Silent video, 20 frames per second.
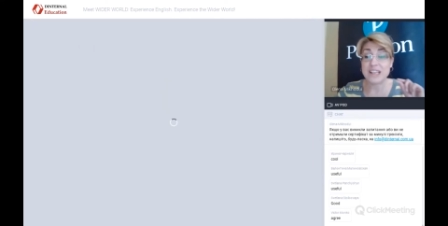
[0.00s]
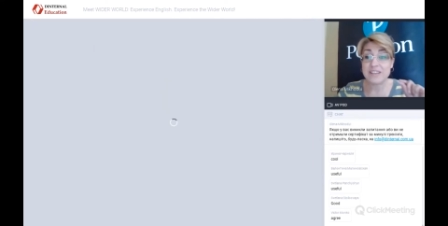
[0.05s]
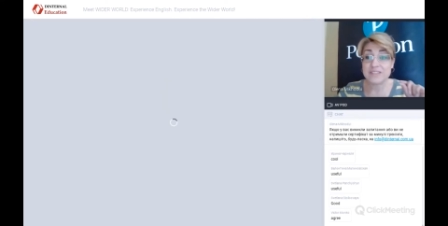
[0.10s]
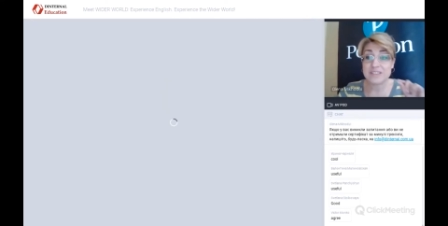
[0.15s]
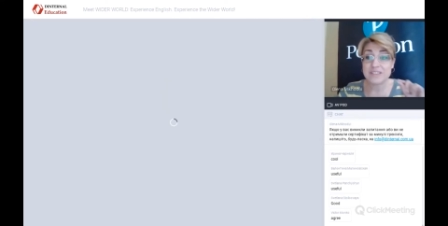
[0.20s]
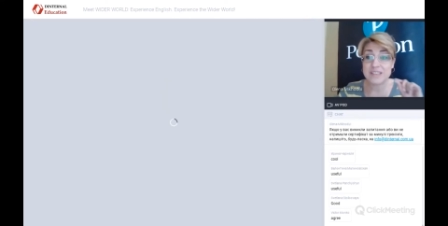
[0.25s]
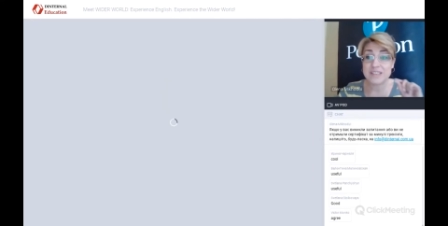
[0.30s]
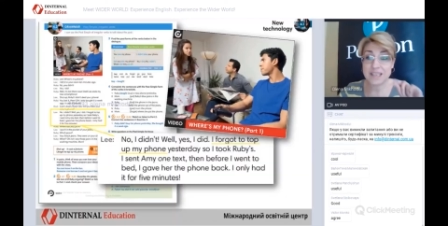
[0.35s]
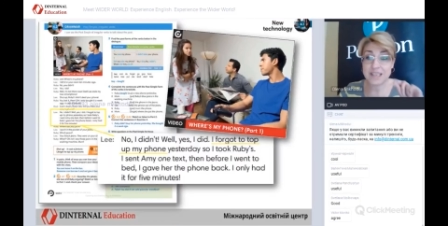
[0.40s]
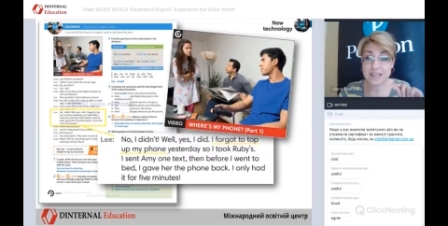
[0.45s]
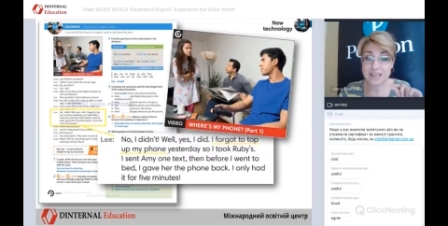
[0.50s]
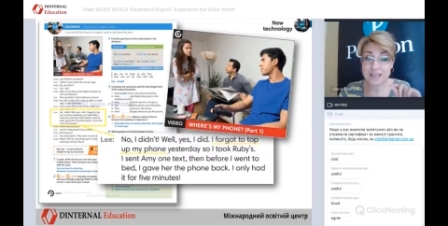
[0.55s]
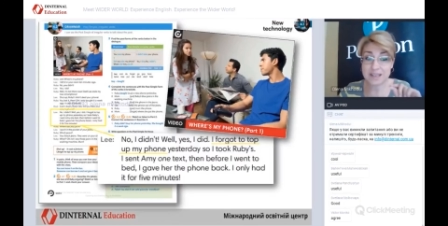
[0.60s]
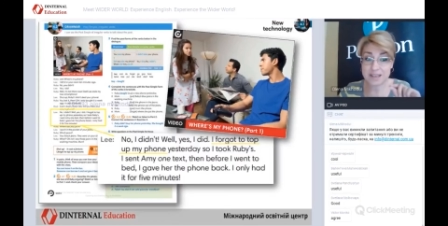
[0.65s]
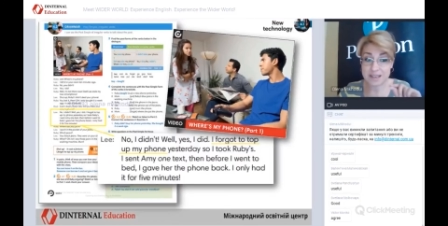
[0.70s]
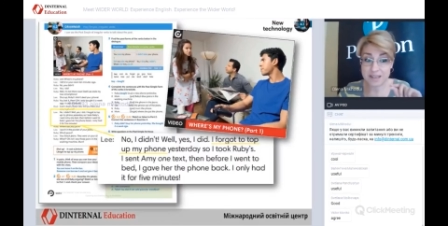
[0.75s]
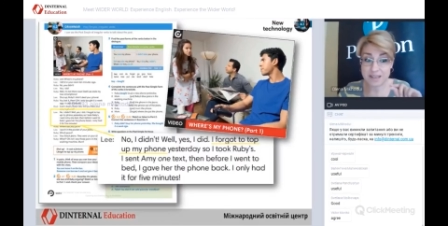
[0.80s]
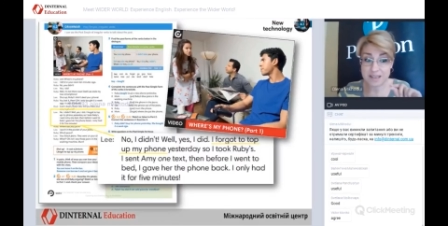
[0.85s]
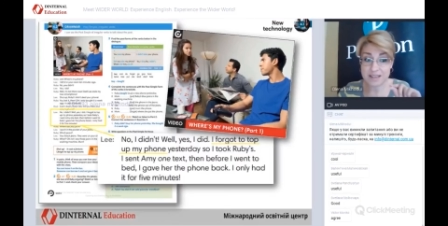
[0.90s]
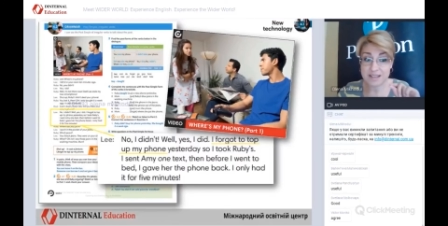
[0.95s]
even
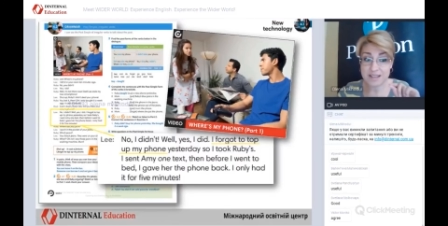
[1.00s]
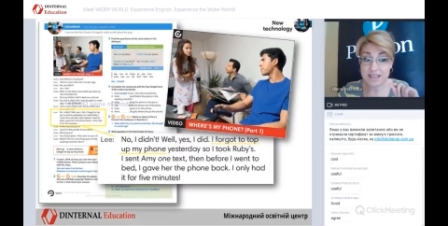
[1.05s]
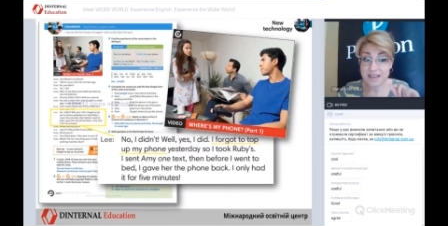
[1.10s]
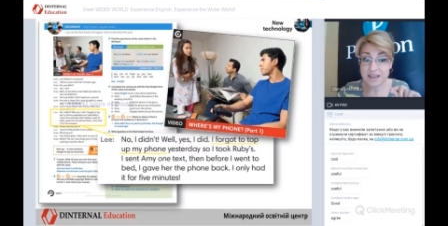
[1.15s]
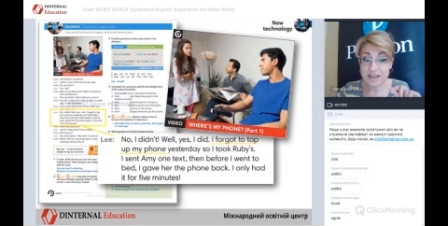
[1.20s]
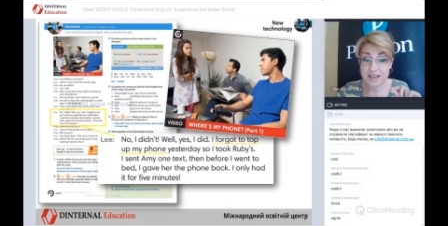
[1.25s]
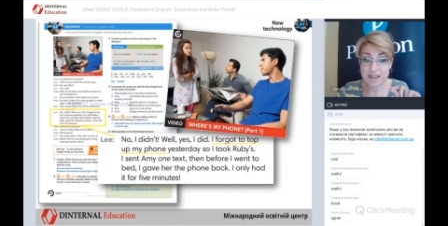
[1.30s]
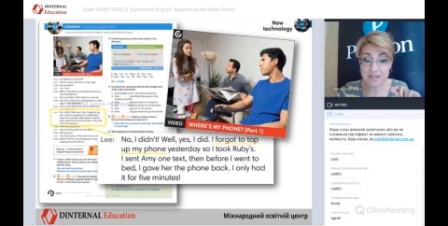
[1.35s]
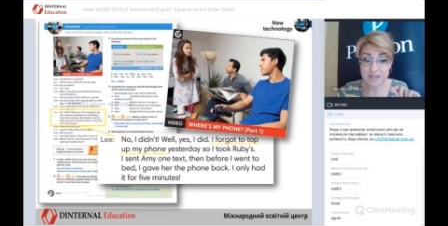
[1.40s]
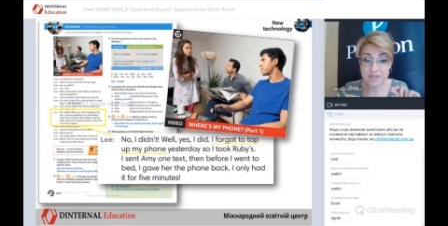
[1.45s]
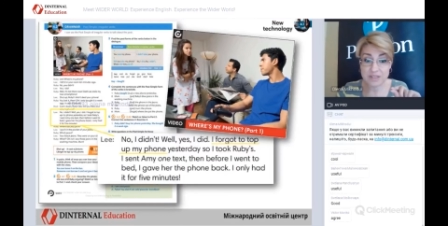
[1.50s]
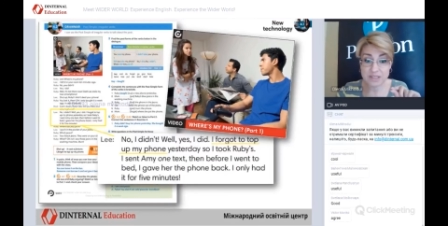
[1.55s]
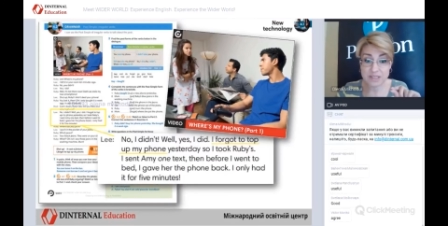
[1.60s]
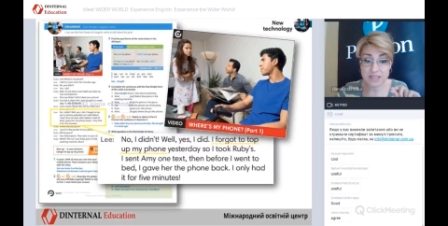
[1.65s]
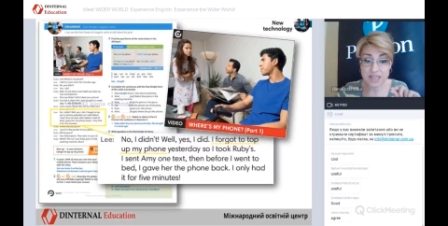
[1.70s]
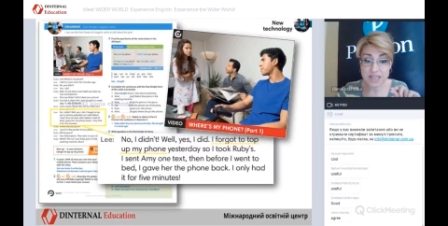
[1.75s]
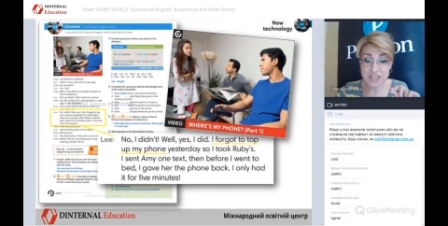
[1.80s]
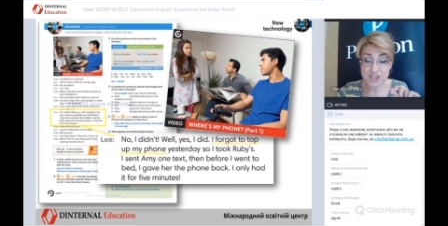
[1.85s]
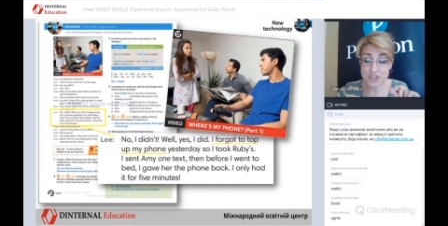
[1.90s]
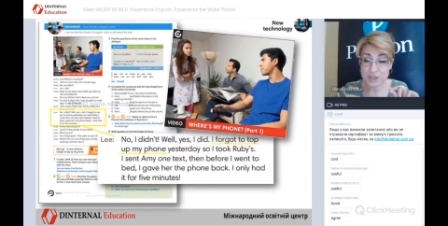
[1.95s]
here in their
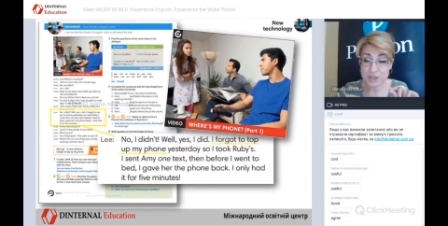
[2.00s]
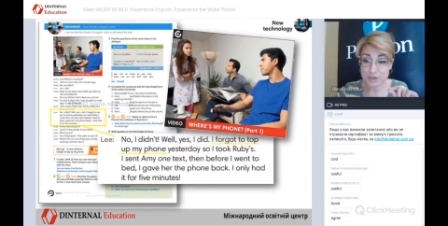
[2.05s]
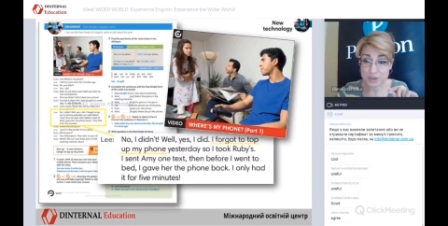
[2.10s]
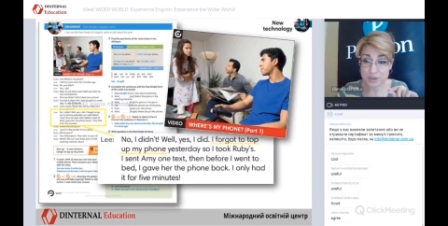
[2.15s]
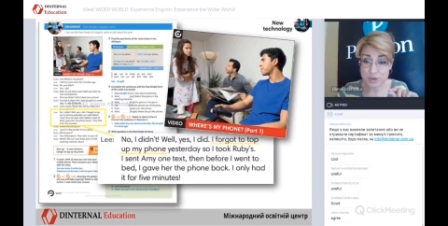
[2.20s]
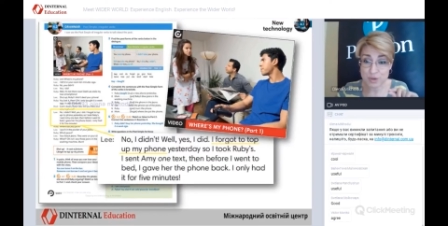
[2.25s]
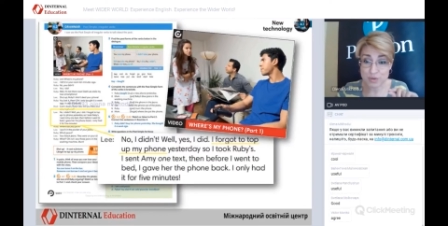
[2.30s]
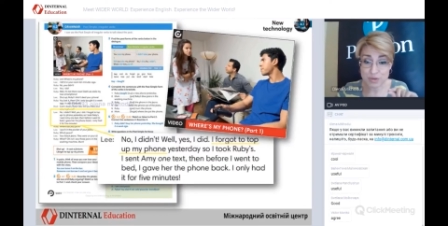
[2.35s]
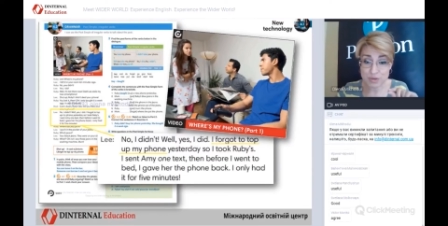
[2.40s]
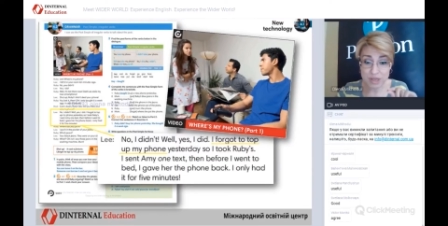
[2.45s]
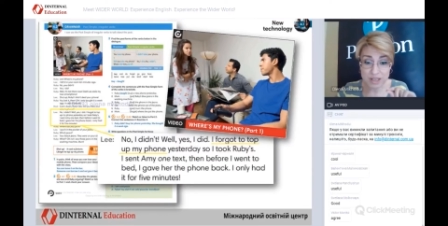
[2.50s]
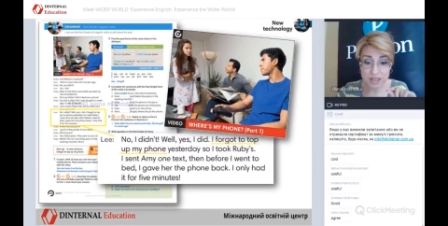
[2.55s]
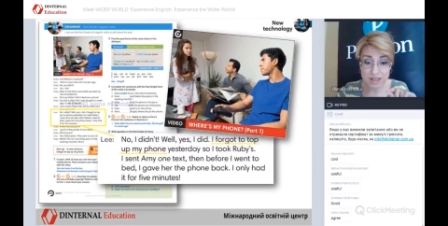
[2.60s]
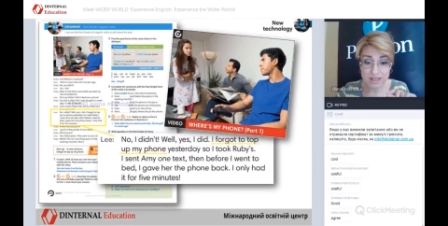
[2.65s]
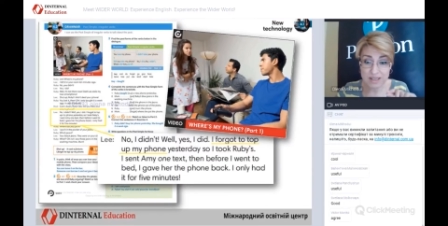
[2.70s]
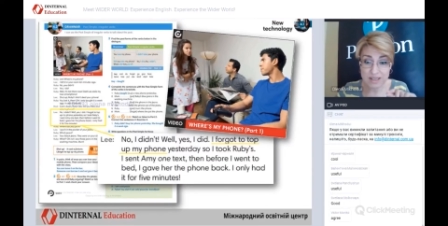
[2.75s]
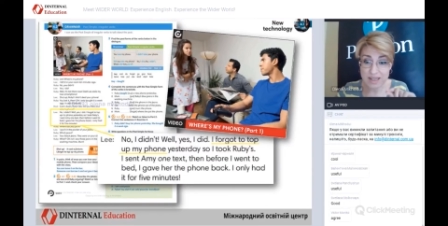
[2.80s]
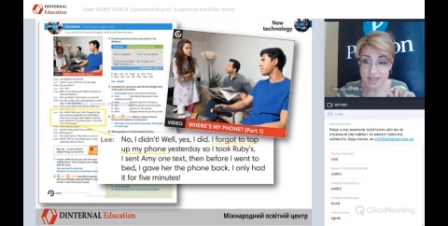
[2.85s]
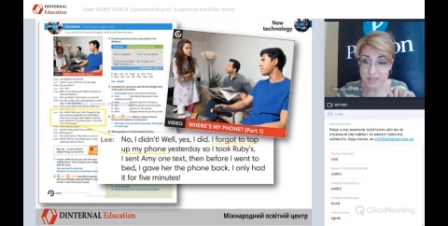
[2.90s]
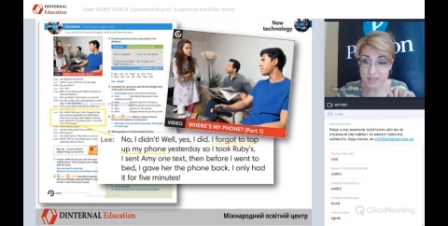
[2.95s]
conversation, do you
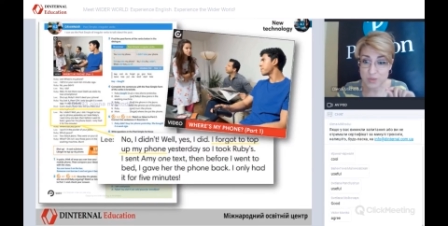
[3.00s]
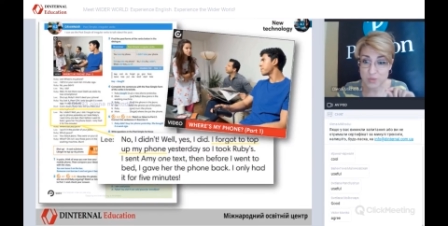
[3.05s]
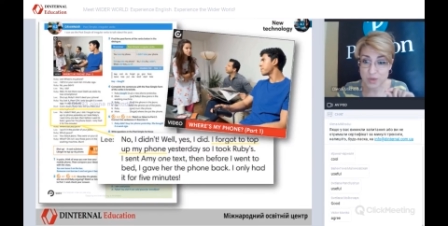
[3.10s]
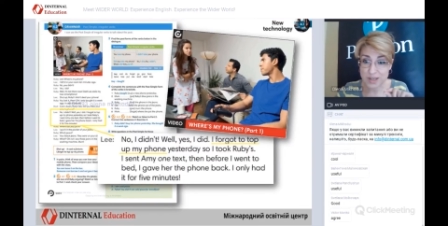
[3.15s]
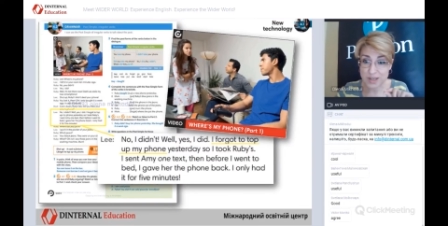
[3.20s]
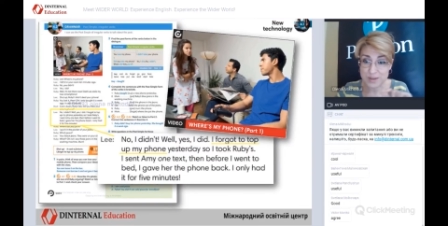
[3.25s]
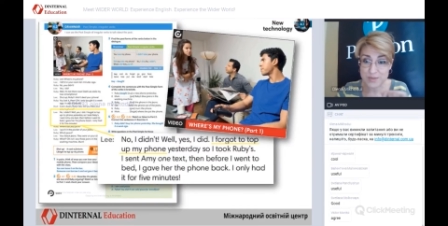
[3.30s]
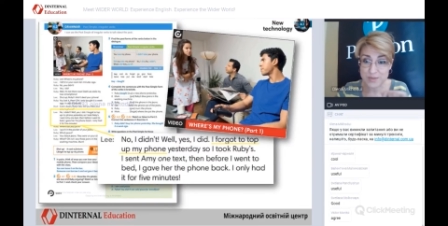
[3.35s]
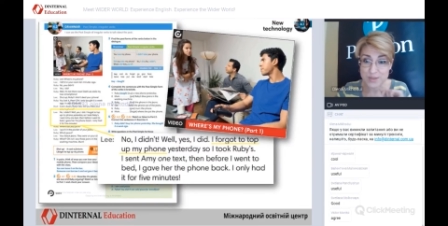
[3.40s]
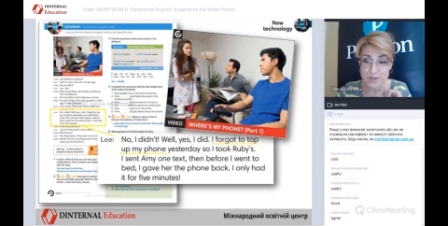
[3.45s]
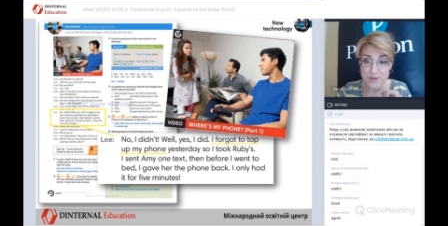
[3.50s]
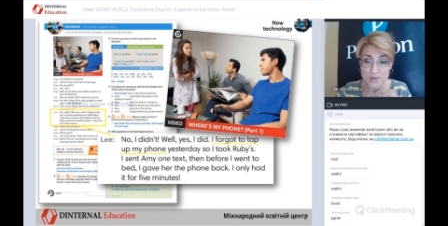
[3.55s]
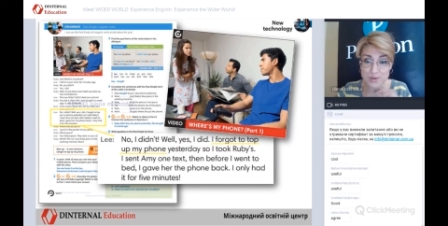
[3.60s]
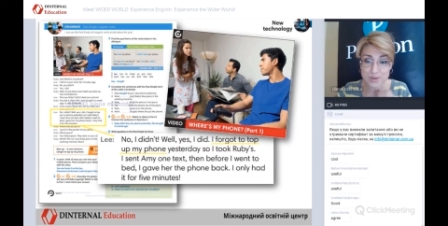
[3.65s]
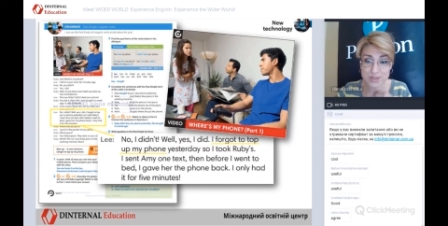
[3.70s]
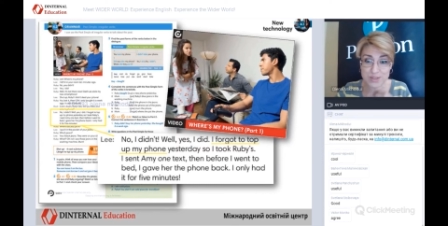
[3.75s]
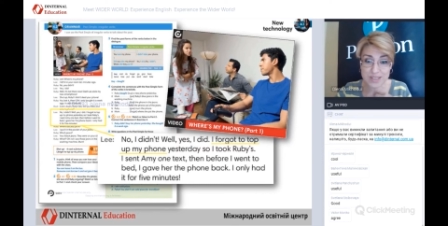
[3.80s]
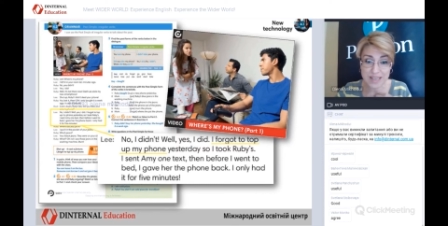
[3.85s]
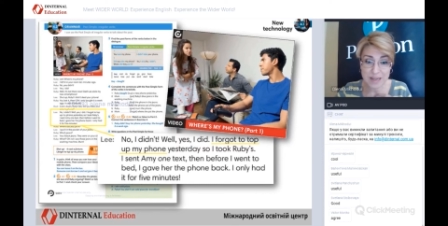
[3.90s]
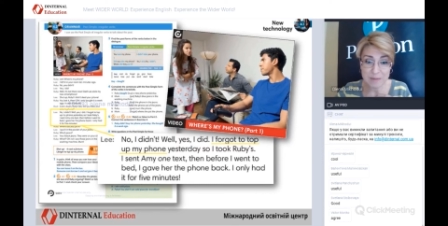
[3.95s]
recognize one of
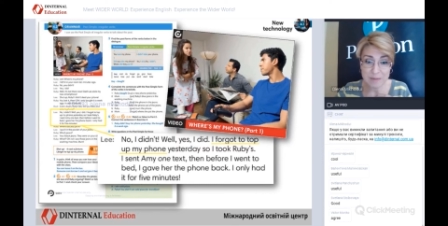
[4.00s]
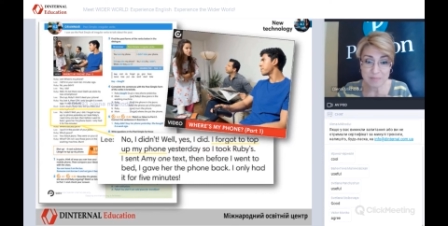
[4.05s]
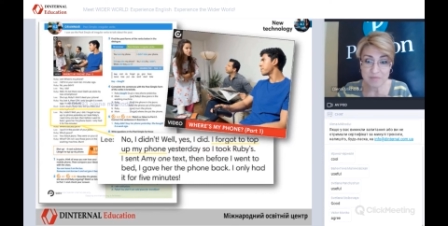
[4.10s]
those